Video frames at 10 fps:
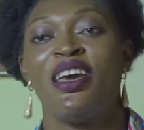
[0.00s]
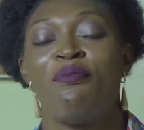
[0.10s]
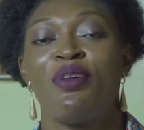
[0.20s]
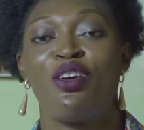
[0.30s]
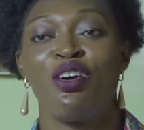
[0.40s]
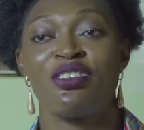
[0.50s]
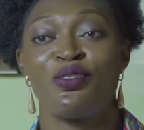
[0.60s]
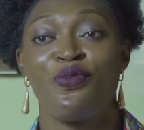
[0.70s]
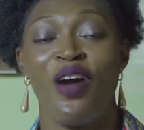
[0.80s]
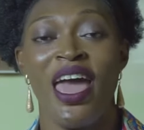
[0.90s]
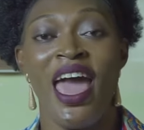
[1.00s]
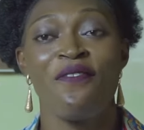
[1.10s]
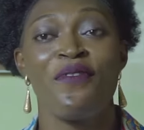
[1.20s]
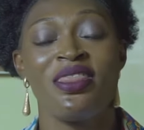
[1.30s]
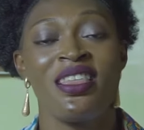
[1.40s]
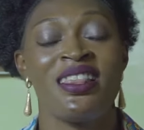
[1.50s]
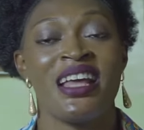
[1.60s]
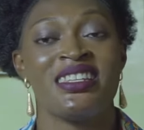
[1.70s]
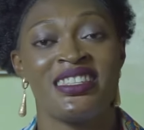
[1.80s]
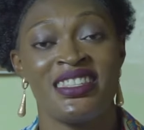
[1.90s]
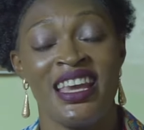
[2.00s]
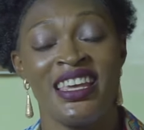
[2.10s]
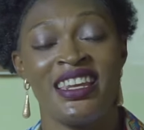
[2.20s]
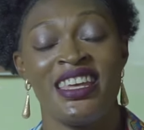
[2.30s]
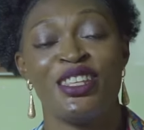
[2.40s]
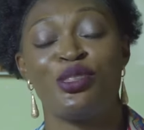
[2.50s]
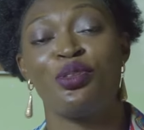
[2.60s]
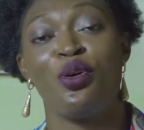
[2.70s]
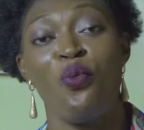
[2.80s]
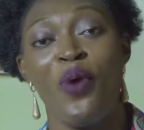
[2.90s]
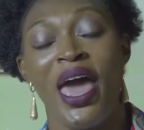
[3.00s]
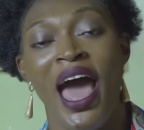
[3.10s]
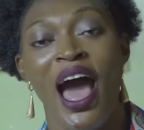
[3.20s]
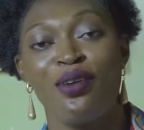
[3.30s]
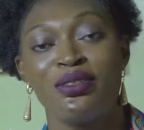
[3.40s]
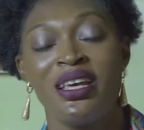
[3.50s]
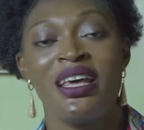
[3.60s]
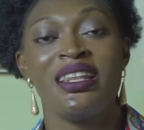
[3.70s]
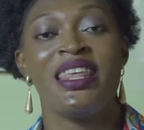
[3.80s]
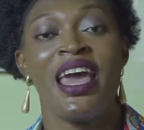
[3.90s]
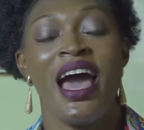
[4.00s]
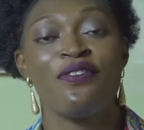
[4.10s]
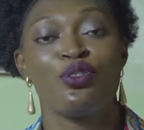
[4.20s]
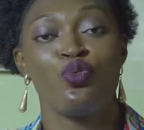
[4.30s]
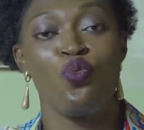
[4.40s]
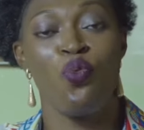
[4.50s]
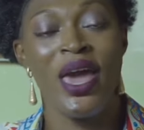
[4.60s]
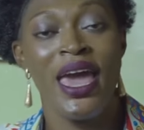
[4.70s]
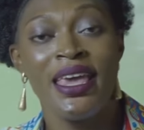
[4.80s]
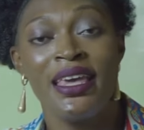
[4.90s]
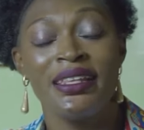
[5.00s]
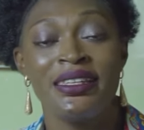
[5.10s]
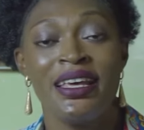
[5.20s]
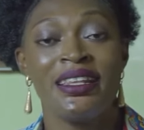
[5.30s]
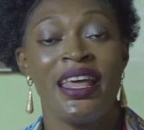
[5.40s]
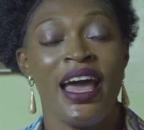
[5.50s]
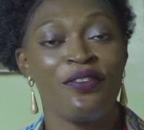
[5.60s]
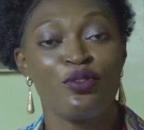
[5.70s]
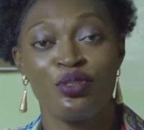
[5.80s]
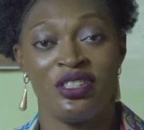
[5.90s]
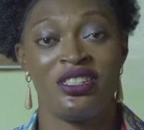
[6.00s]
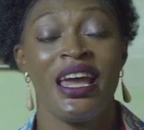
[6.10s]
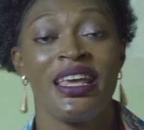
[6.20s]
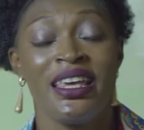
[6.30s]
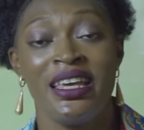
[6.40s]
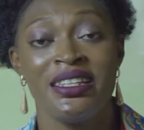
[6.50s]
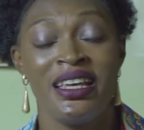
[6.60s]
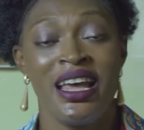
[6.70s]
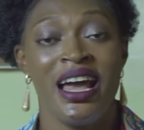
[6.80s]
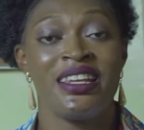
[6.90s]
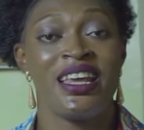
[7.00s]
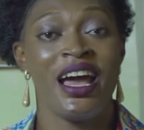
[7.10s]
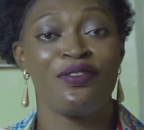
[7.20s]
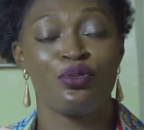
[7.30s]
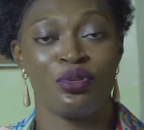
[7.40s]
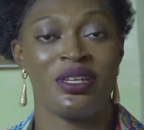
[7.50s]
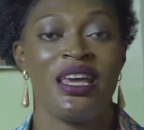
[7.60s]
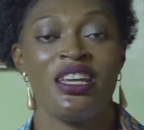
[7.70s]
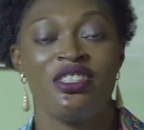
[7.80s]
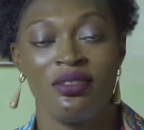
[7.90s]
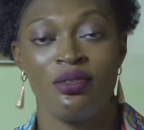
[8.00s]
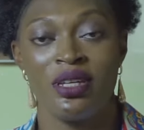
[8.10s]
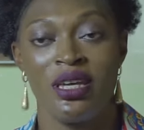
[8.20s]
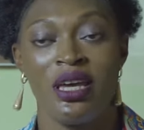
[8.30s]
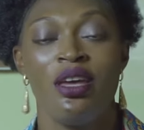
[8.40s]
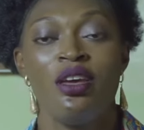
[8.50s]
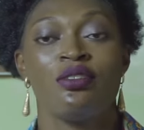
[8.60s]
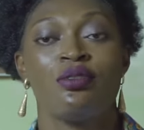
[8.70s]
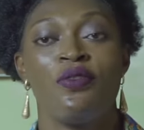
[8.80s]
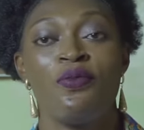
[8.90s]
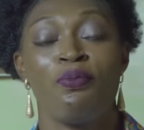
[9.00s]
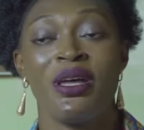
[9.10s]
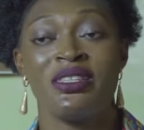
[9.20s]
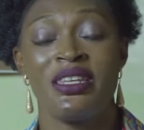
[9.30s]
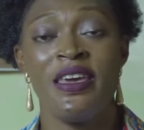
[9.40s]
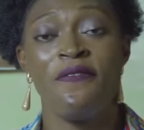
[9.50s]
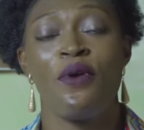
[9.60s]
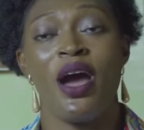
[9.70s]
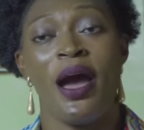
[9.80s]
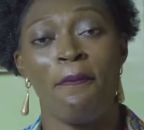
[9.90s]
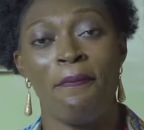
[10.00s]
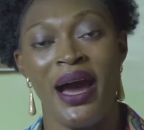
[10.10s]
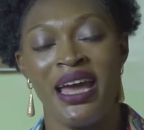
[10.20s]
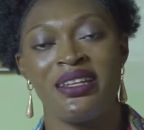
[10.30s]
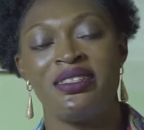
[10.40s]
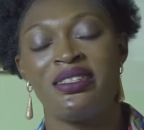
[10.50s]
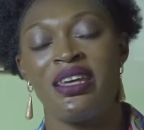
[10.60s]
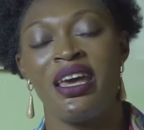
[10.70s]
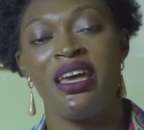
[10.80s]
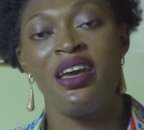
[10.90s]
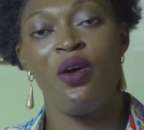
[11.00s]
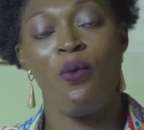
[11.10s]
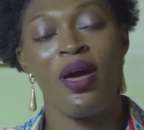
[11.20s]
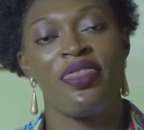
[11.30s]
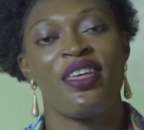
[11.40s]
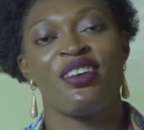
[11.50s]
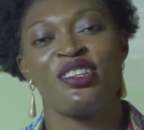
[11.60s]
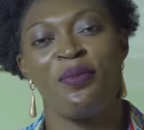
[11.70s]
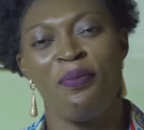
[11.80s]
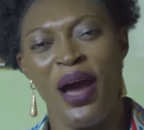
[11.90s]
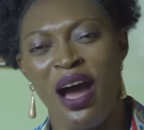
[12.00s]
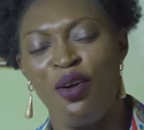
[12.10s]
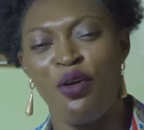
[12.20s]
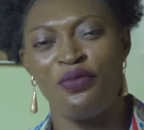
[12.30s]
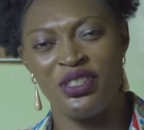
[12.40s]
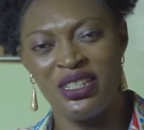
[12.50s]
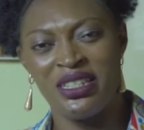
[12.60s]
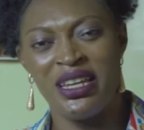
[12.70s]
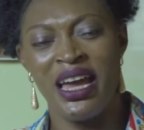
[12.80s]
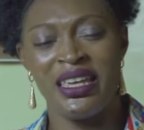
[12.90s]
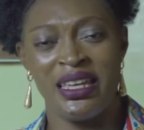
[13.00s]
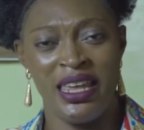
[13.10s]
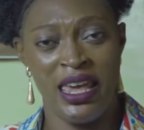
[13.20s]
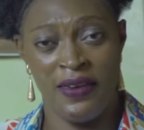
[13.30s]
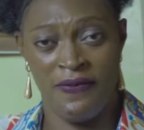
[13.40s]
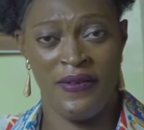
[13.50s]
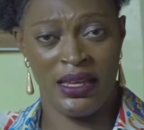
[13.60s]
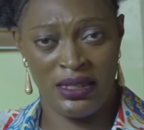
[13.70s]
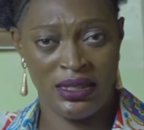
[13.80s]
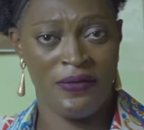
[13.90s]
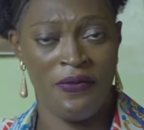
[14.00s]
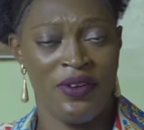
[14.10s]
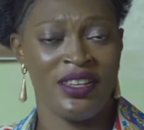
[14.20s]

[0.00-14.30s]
because for everything that is taken into the warehouse, they have to weigh it, they have to check it, and they have to gauge it, okay? So, but if you are buying, say, 1,000 bag of ginger in FX, for